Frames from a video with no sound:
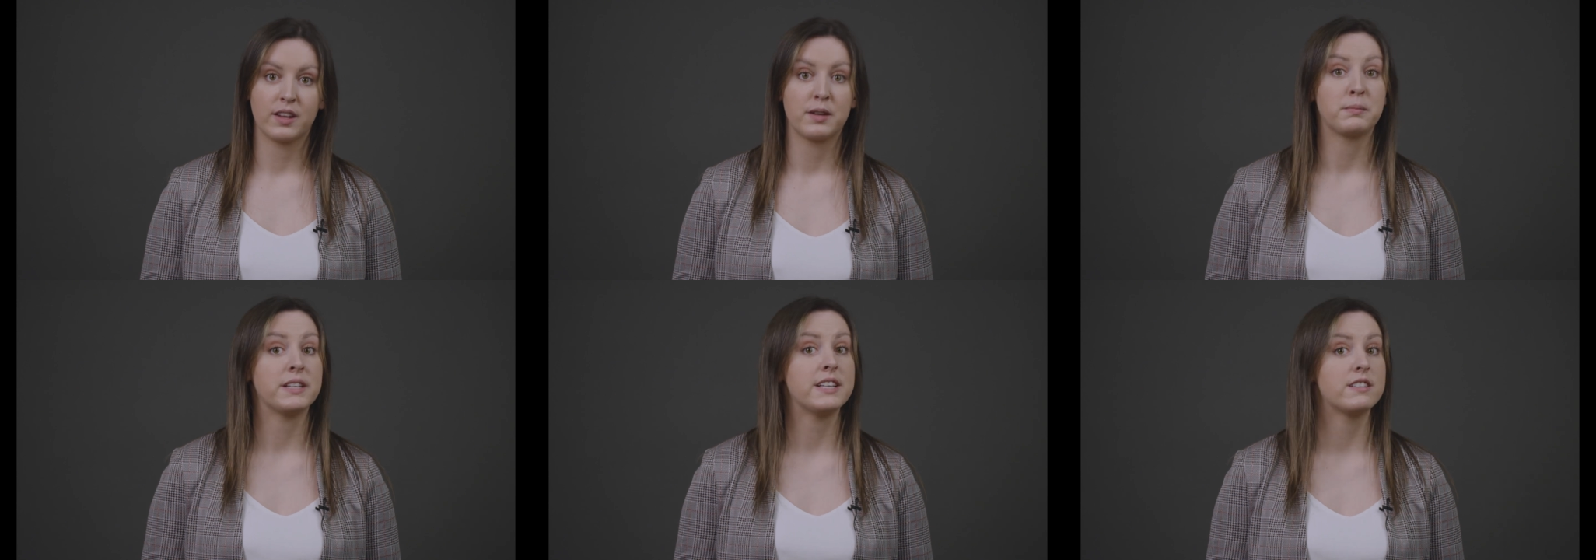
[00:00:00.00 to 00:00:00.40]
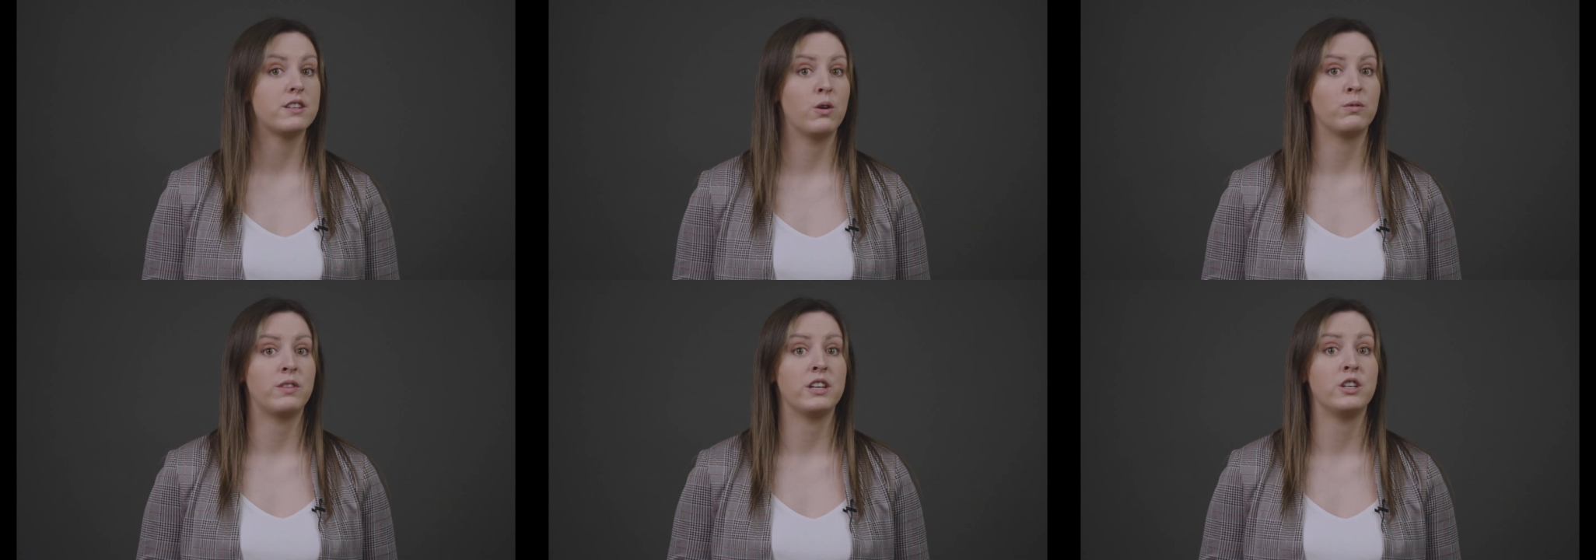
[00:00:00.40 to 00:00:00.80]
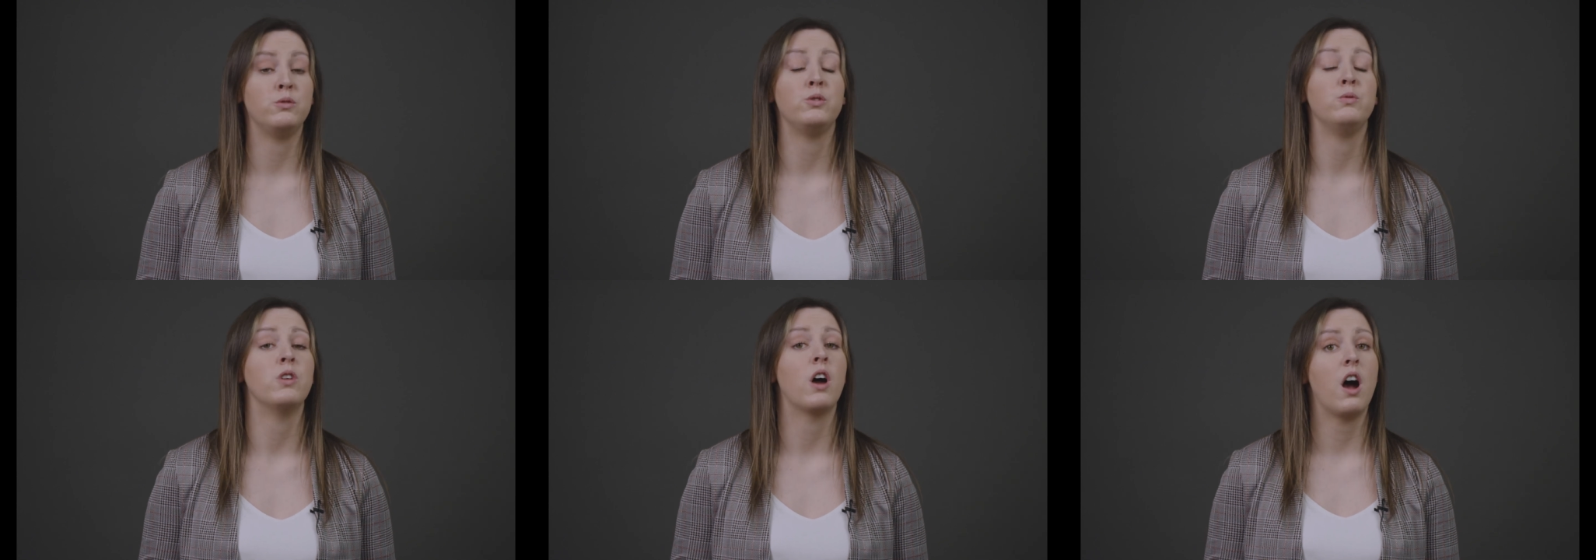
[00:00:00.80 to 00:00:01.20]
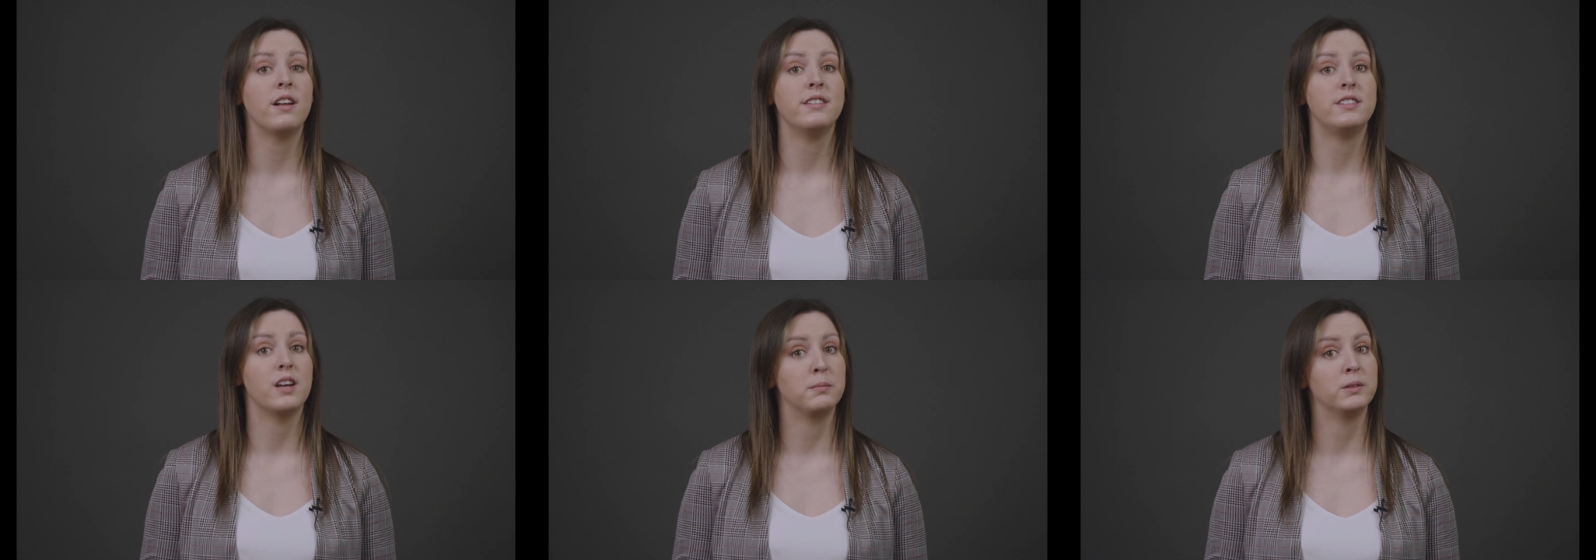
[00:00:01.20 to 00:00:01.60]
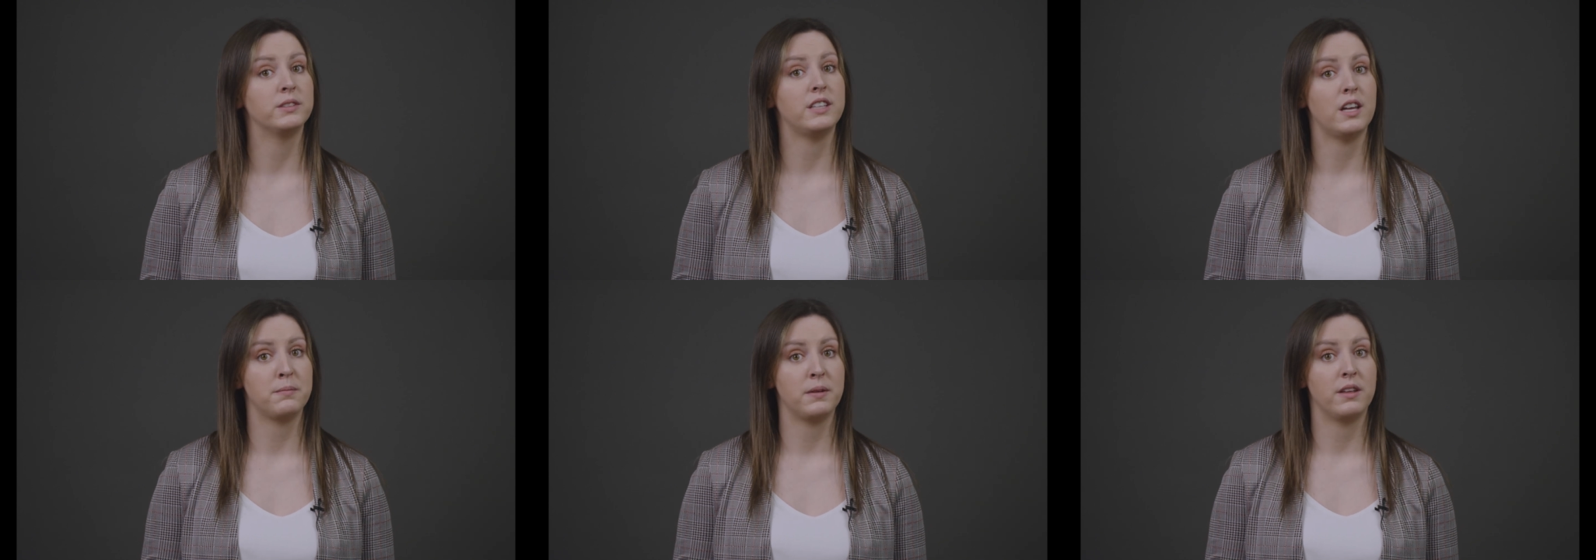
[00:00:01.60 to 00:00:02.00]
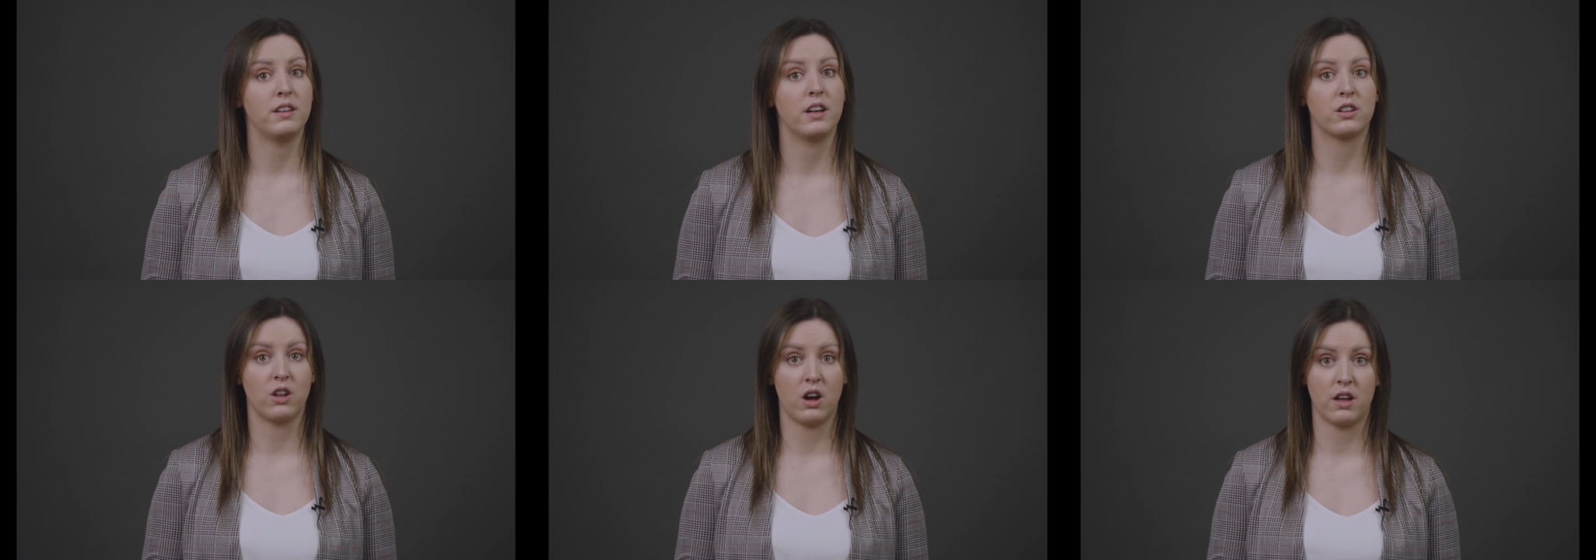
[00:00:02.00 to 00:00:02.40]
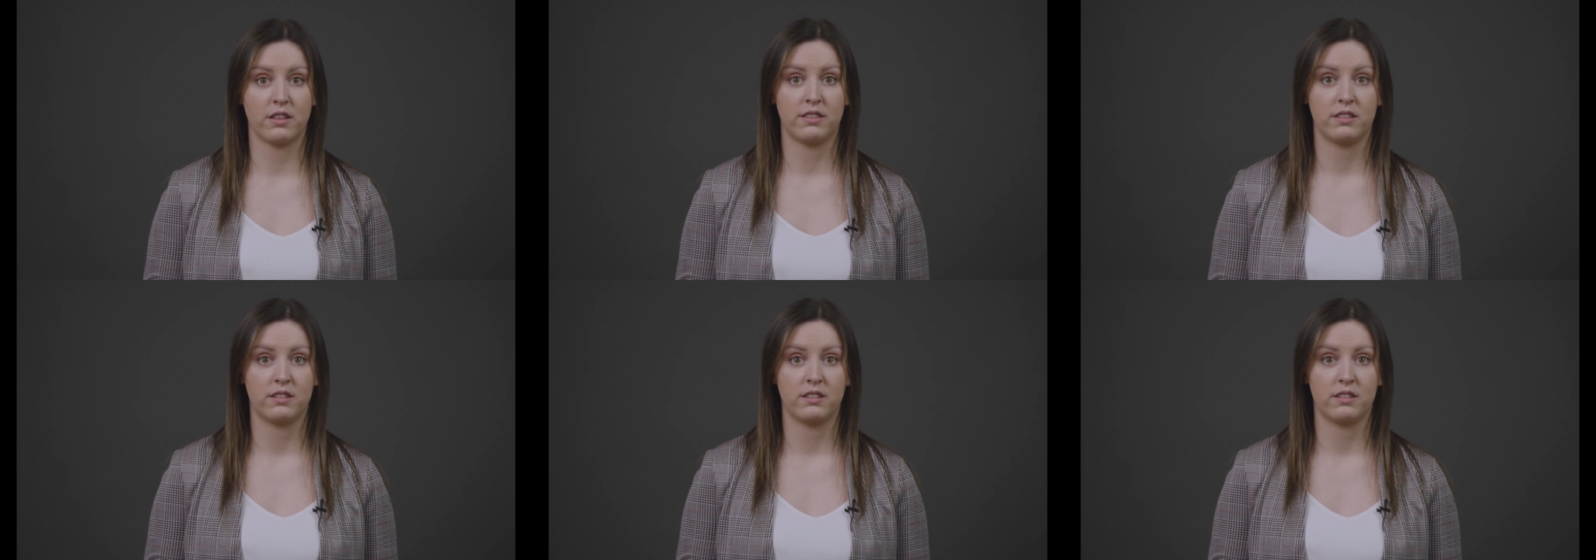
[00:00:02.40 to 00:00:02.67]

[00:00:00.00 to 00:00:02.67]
Please note that you do not double dip a cloth